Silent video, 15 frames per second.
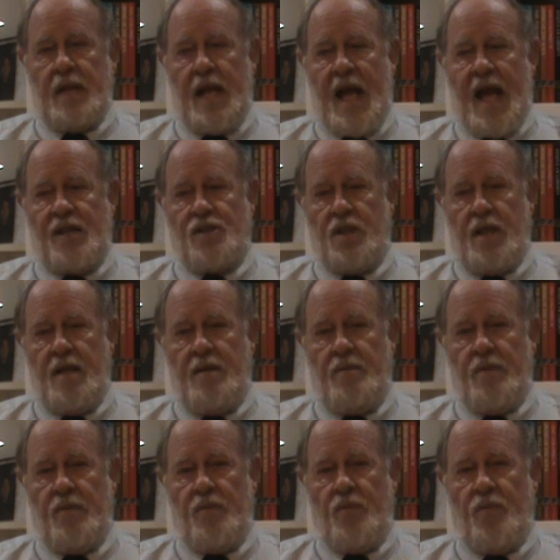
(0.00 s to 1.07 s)
Actually,
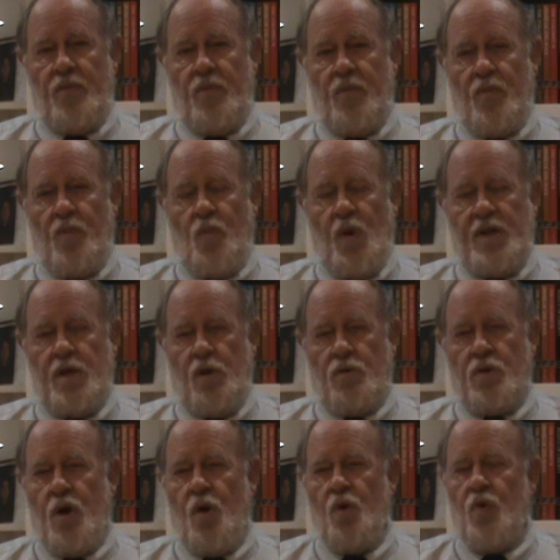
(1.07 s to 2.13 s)
we
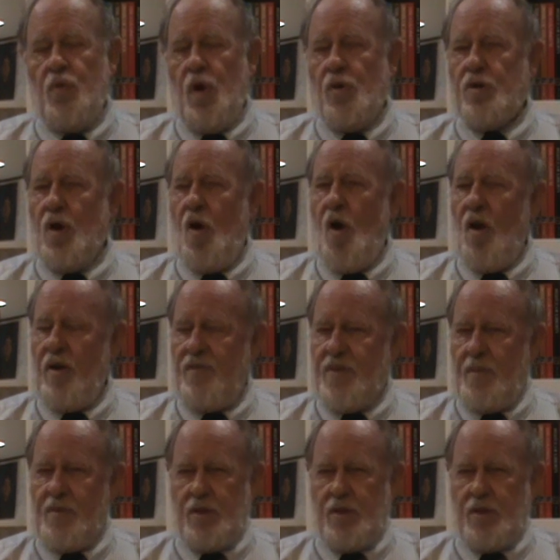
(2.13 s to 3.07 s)
don't know who wrote all of them.